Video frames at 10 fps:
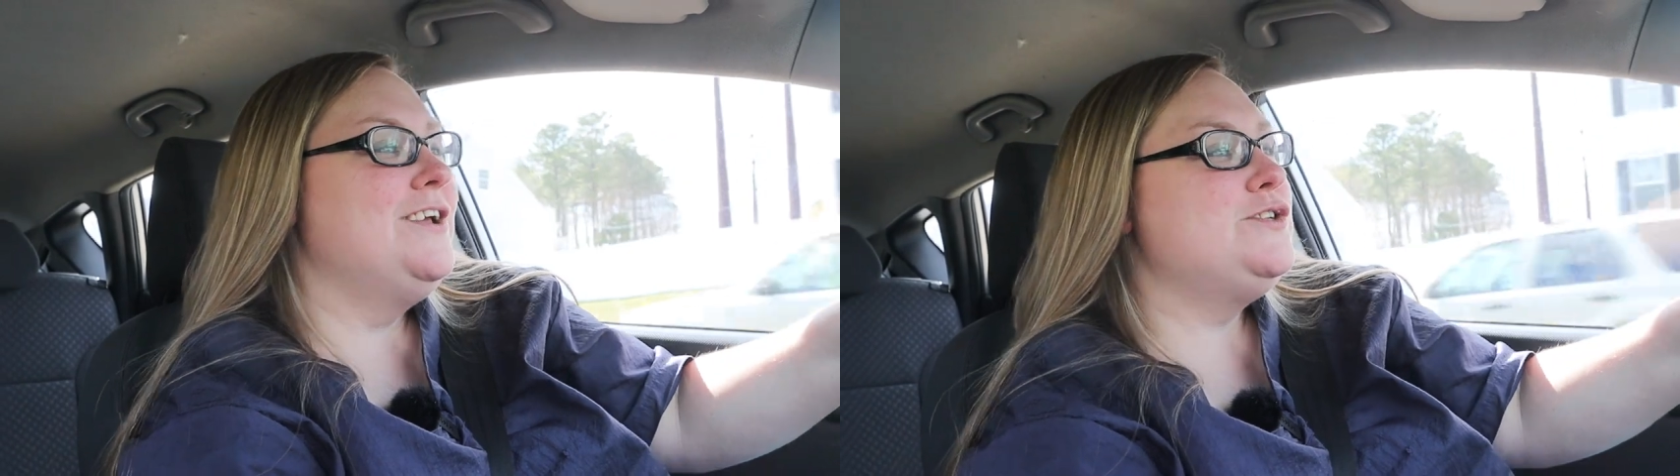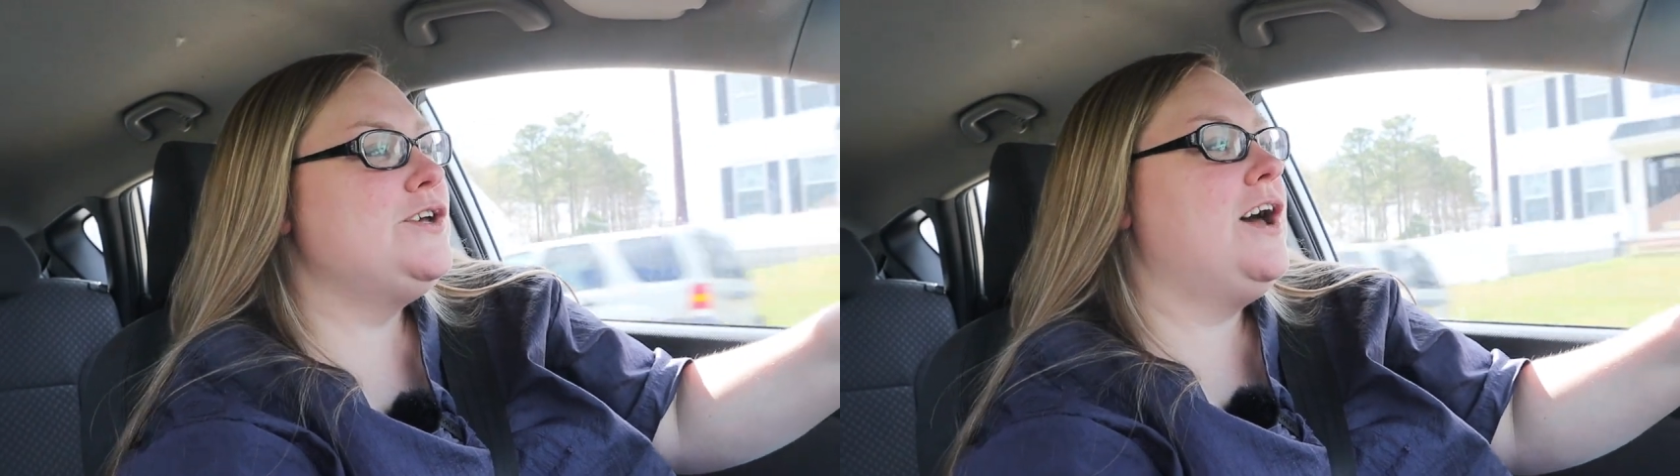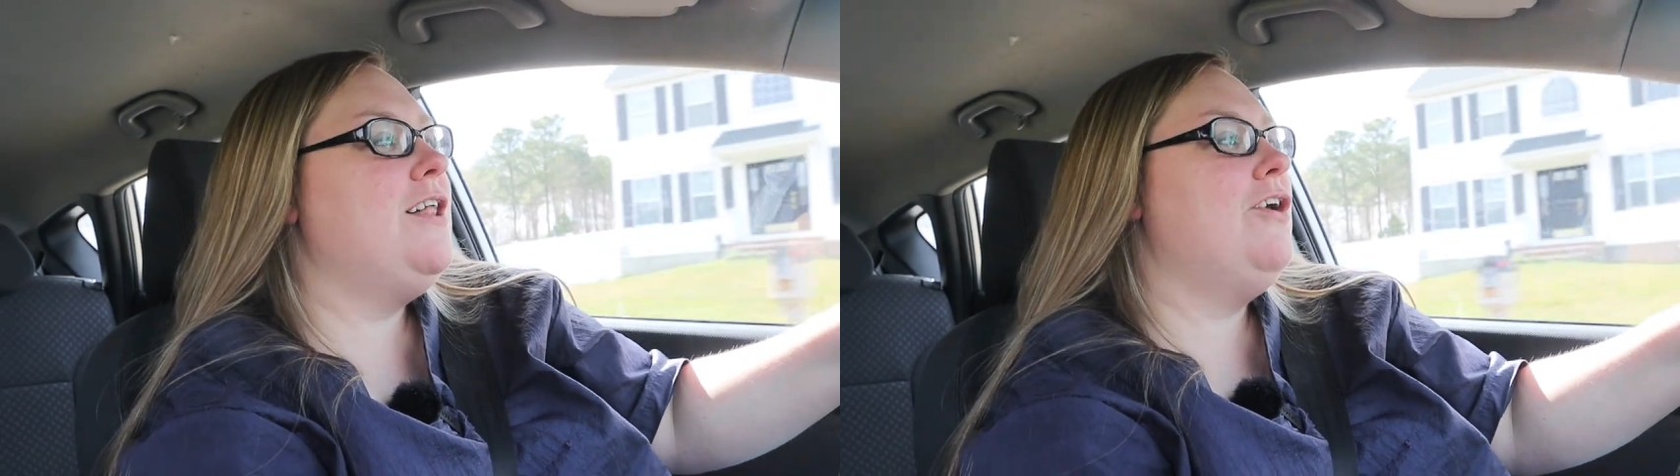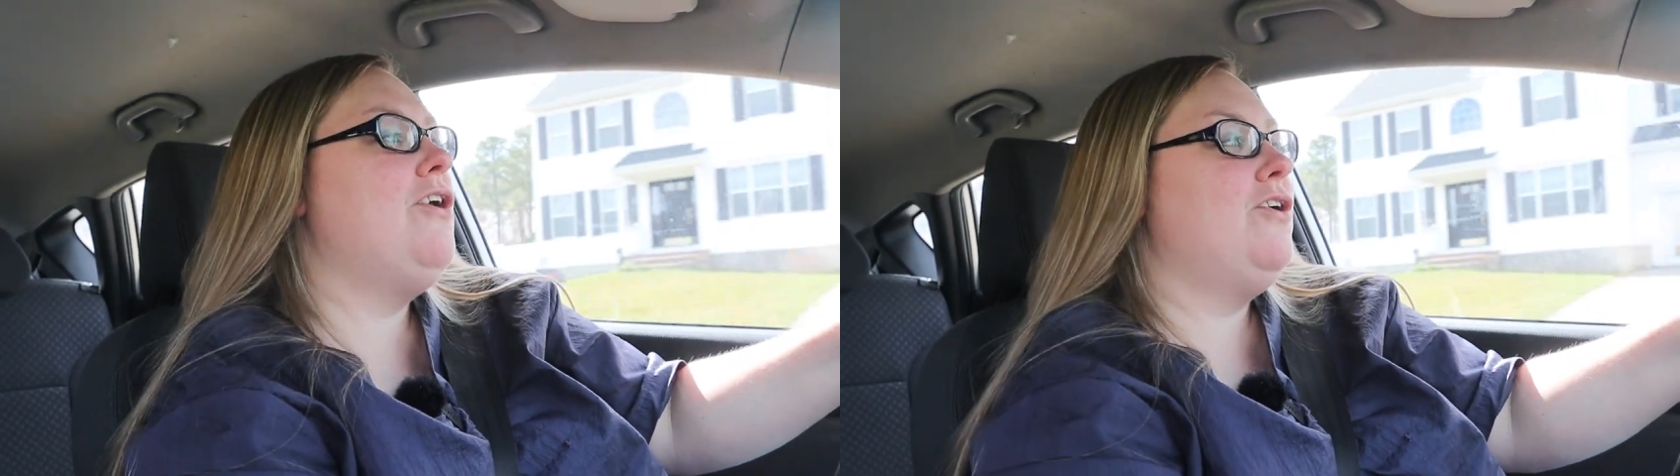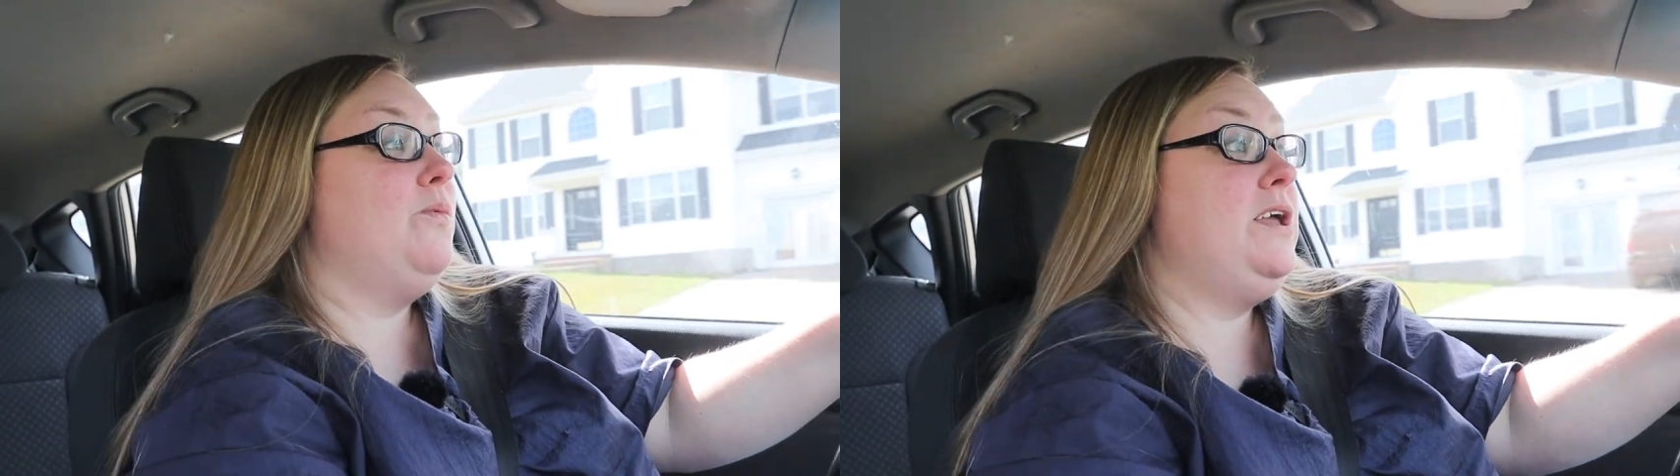So how
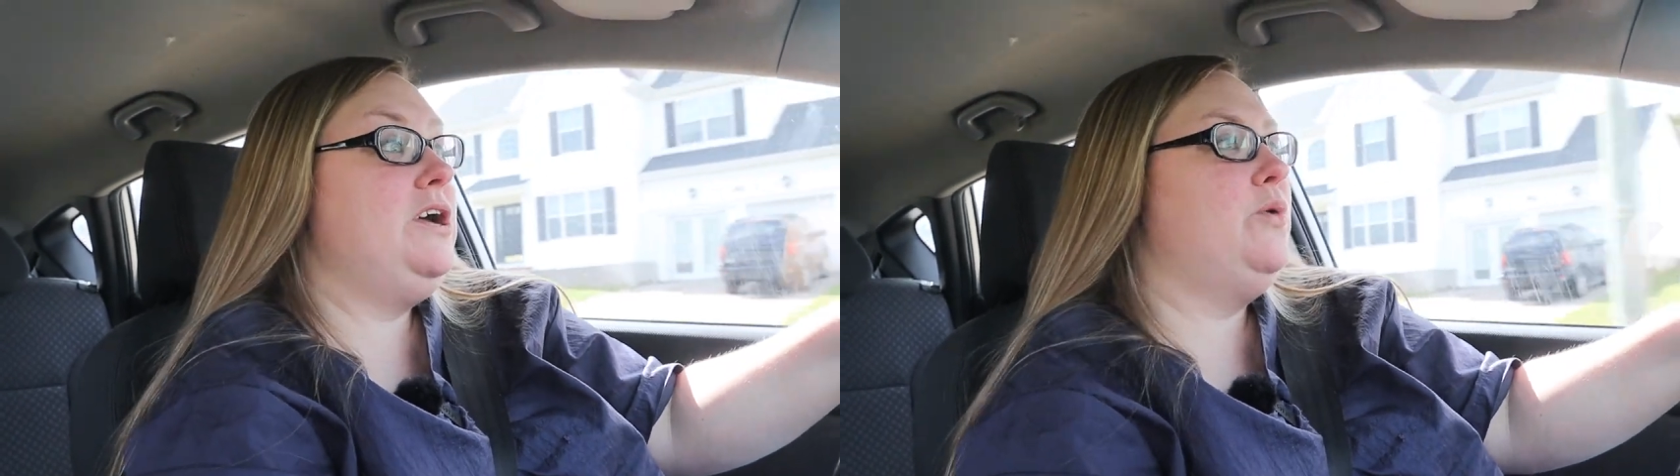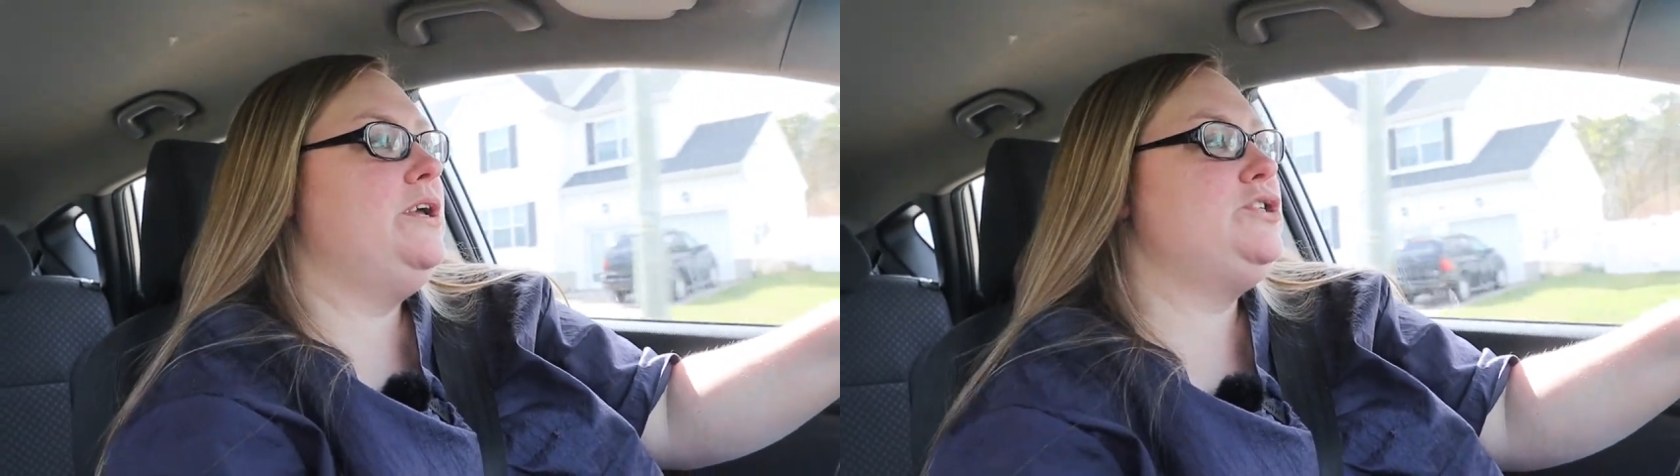long are we going